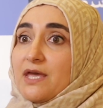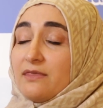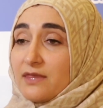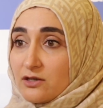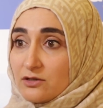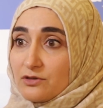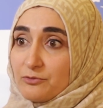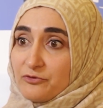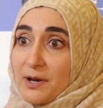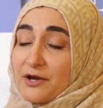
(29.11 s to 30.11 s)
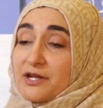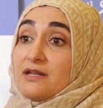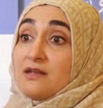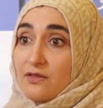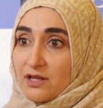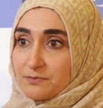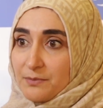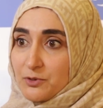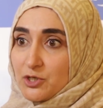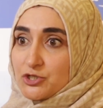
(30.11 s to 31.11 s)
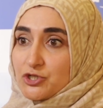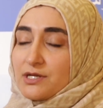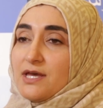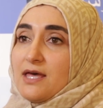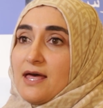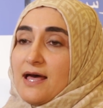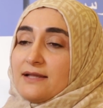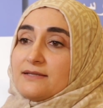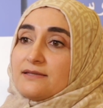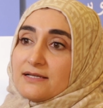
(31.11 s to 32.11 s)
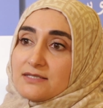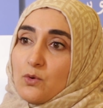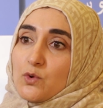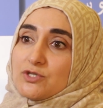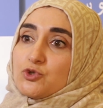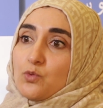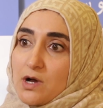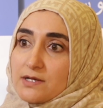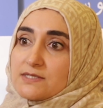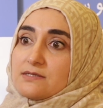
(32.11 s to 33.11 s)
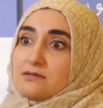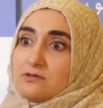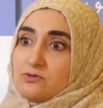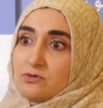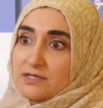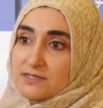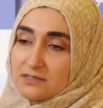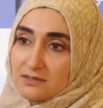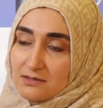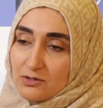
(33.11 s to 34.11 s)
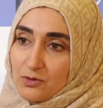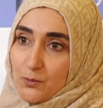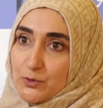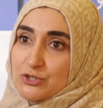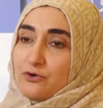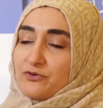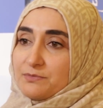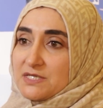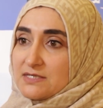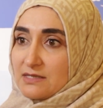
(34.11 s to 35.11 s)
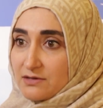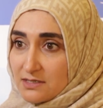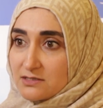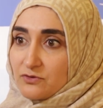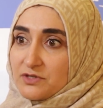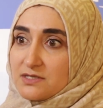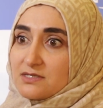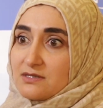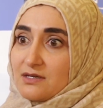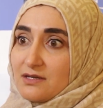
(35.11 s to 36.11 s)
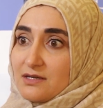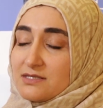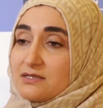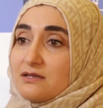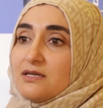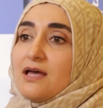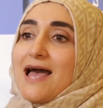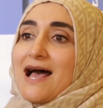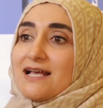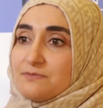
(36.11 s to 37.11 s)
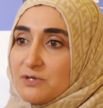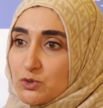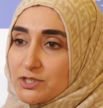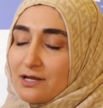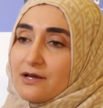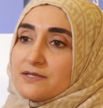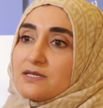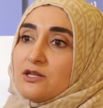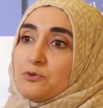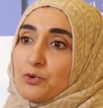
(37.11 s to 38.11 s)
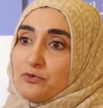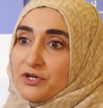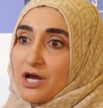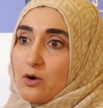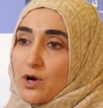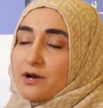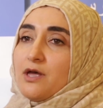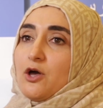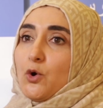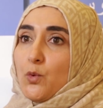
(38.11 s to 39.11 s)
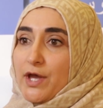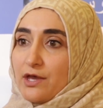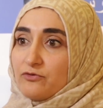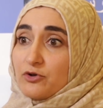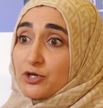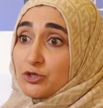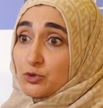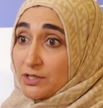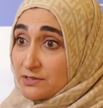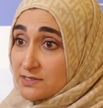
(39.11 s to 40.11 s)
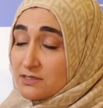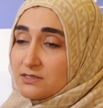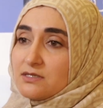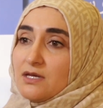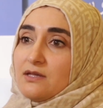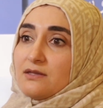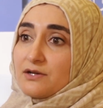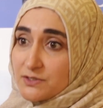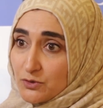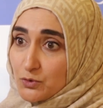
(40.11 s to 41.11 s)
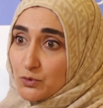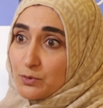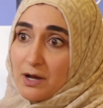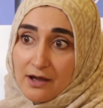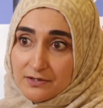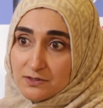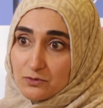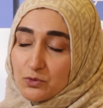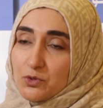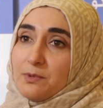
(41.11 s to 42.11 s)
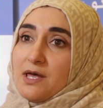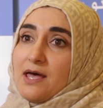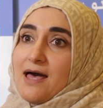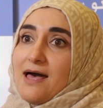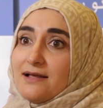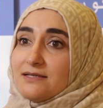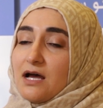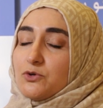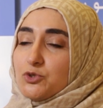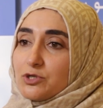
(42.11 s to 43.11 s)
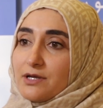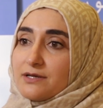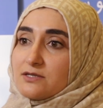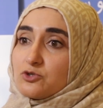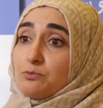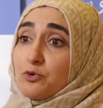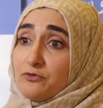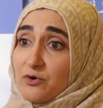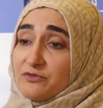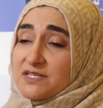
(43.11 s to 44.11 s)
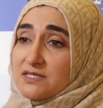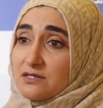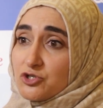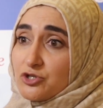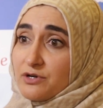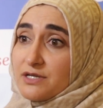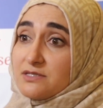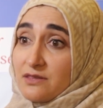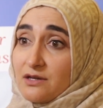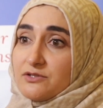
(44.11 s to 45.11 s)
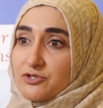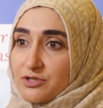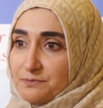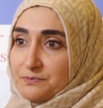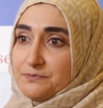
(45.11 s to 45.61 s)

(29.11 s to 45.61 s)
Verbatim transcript: in the Kingdom of Bahrain in adult population. And the data which was, we took from the results of this study has been utilized in improving our way of looking to the disease, the risk group, high risk group, and how we utilize it to improve our vaccination rate in the country.